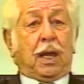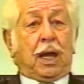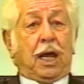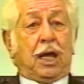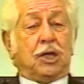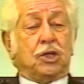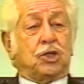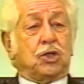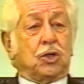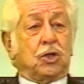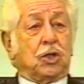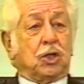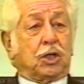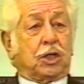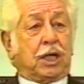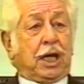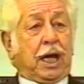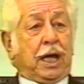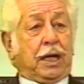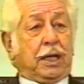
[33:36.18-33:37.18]
as you
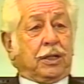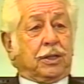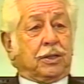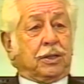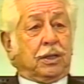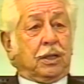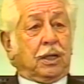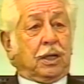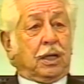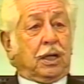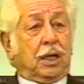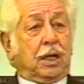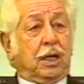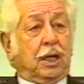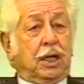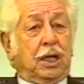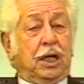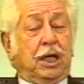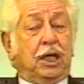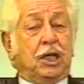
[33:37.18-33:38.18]
look at it,
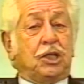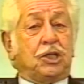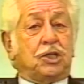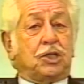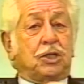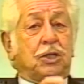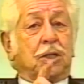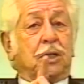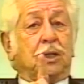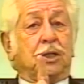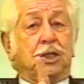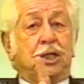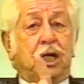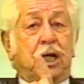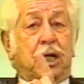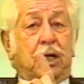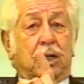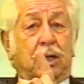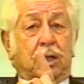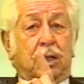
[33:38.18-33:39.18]
each
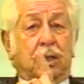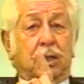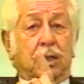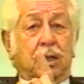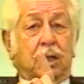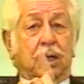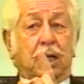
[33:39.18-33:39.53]
year